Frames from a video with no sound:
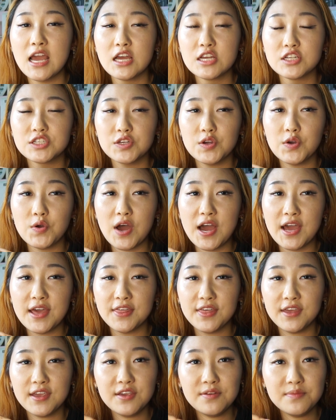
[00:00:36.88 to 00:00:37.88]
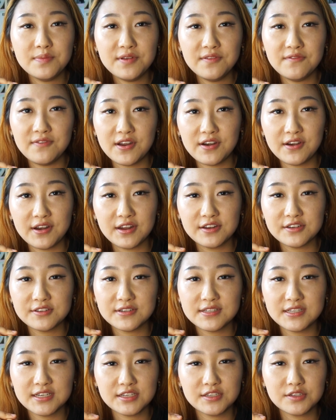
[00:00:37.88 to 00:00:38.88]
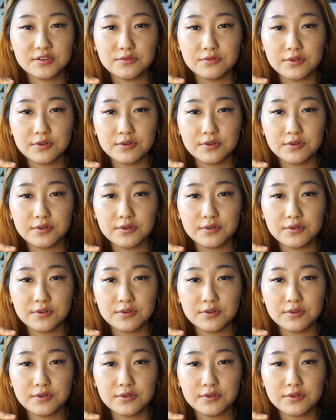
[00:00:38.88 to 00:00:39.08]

So I think it would be very interesting to